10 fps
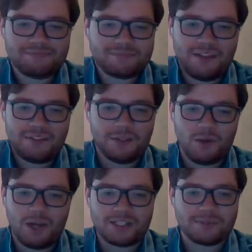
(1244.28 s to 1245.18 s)
If you
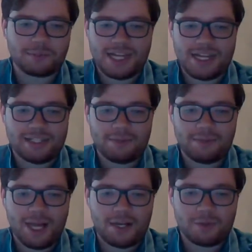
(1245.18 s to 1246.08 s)
want to pretend I'm
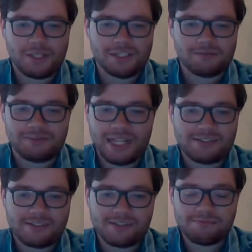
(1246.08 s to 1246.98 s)
not real,
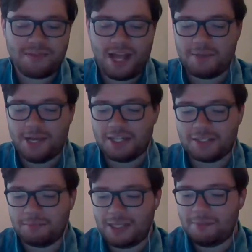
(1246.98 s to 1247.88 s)
I'm not going
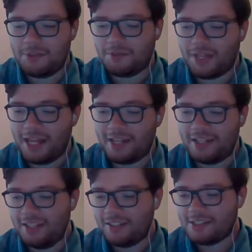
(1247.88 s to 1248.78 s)
to blame you for that.
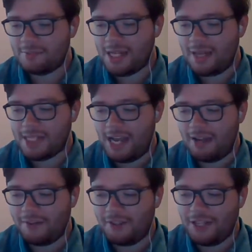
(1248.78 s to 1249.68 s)
Sometimes I
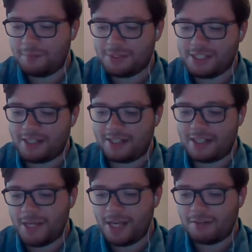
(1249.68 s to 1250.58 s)
feel like pretending
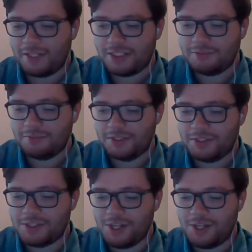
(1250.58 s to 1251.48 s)
I'm not real.
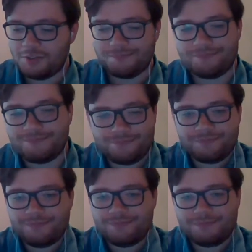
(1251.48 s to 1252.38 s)
So,
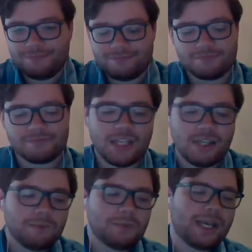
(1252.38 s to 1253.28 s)

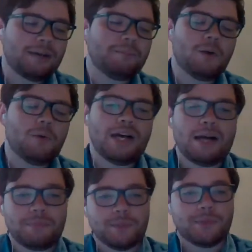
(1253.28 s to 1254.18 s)
but yeah, what
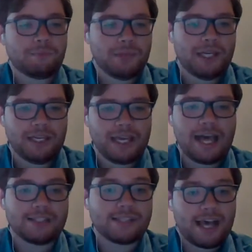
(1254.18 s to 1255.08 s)
happened with me
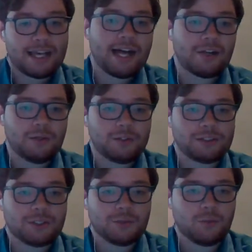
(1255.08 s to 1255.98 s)
as I got
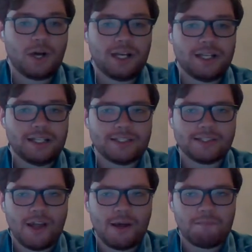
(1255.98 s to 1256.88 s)
older was
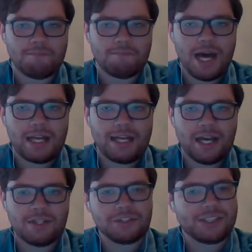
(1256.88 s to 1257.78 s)
my
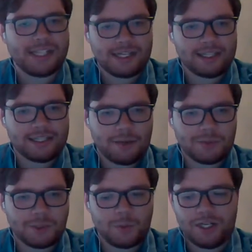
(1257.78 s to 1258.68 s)
understanding that I
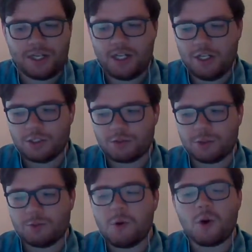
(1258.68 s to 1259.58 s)
was queer
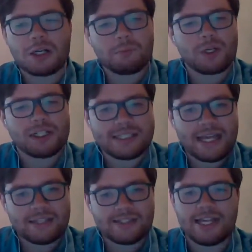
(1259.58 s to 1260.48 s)
grew more and more
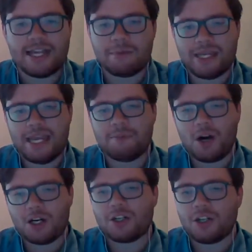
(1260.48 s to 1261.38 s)
intense, and it became
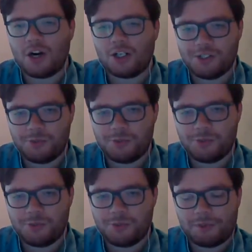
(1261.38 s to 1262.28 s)
harder and harder to
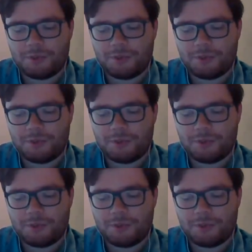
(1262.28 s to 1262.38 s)
ignore.